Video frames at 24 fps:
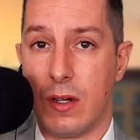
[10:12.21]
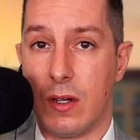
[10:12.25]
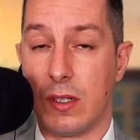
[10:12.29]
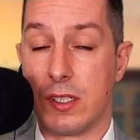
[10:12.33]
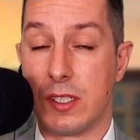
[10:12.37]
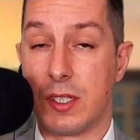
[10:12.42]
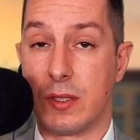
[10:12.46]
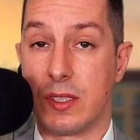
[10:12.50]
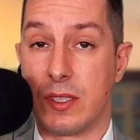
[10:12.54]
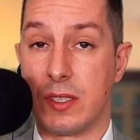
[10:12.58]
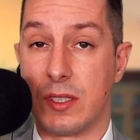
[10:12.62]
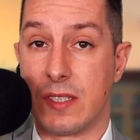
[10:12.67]

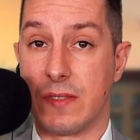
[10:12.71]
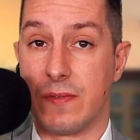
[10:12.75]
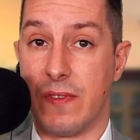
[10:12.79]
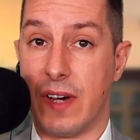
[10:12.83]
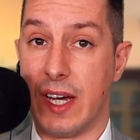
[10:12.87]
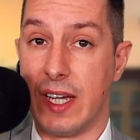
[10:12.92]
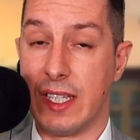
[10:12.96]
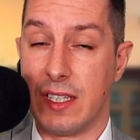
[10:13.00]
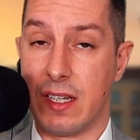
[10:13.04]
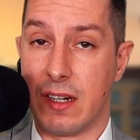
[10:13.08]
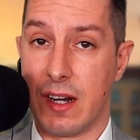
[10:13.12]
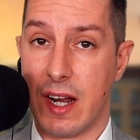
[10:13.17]
Also, these
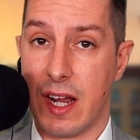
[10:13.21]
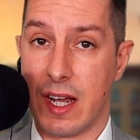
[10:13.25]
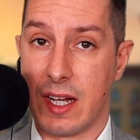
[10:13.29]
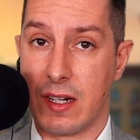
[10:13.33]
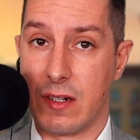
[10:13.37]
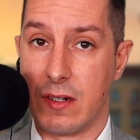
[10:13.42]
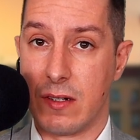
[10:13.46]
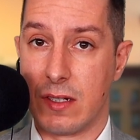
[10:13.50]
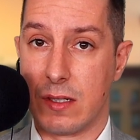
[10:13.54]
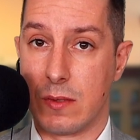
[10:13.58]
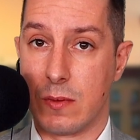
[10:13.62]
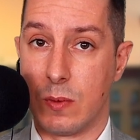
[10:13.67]
vita
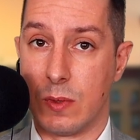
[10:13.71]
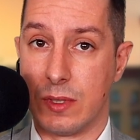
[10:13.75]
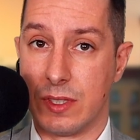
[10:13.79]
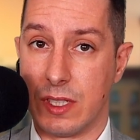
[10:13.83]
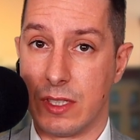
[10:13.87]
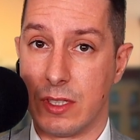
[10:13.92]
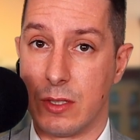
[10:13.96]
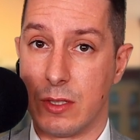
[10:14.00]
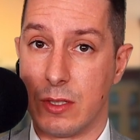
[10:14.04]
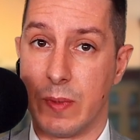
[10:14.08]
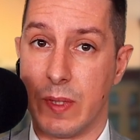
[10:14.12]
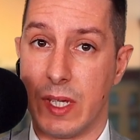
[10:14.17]
records will
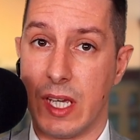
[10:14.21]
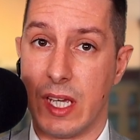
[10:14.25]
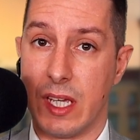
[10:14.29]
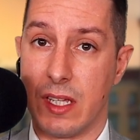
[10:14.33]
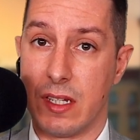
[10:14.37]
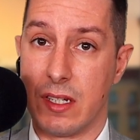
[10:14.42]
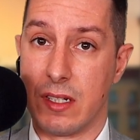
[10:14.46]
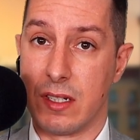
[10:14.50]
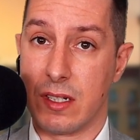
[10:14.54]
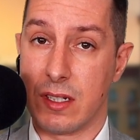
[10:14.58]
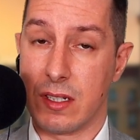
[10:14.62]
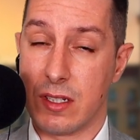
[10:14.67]
need to be
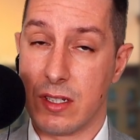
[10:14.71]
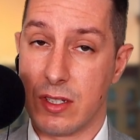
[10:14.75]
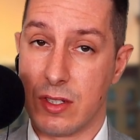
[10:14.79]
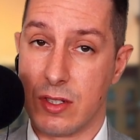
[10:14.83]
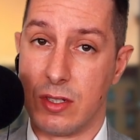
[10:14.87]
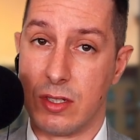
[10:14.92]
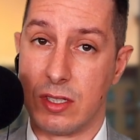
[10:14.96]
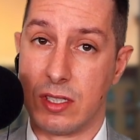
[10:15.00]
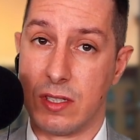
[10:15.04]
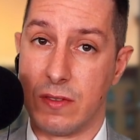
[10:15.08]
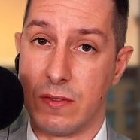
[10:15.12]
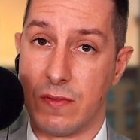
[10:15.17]

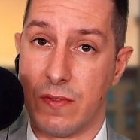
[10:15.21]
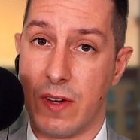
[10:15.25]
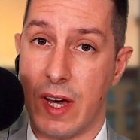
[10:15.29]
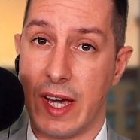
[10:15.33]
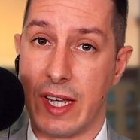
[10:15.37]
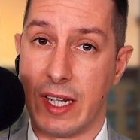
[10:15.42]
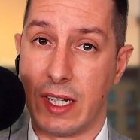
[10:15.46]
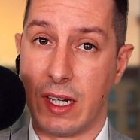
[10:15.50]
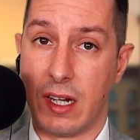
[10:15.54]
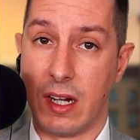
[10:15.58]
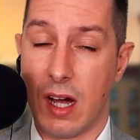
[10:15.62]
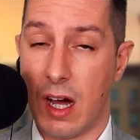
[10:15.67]

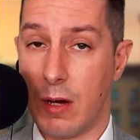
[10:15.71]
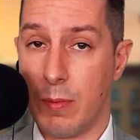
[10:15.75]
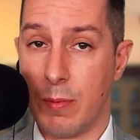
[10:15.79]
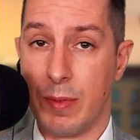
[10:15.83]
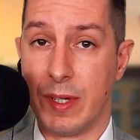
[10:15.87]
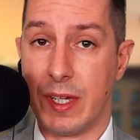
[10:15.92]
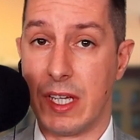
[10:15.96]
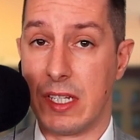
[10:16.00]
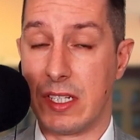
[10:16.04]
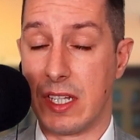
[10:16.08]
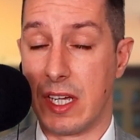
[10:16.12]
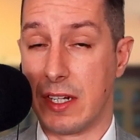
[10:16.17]
certified
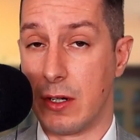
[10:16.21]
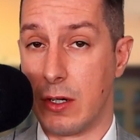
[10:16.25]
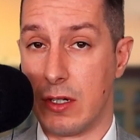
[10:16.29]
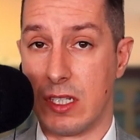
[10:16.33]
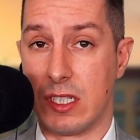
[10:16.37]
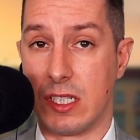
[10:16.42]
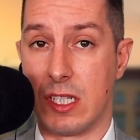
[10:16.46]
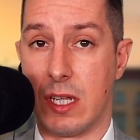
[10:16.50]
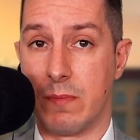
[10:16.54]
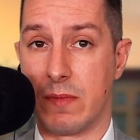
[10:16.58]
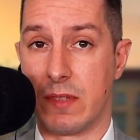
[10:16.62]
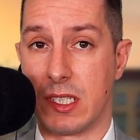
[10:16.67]
copies. I know in
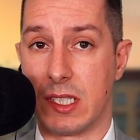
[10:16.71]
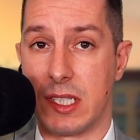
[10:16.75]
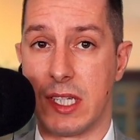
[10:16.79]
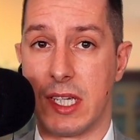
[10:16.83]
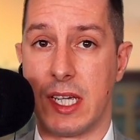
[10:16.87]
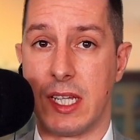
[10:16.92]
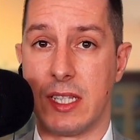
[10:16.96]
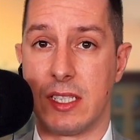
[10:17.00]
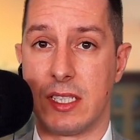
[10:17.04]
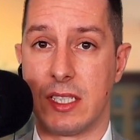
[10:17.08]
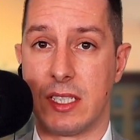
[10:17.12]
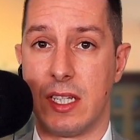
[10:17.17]
some
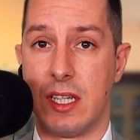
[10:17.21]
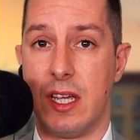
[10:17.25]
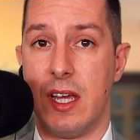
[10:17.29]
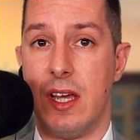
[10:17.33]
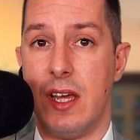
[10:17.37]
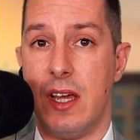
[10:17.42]
states,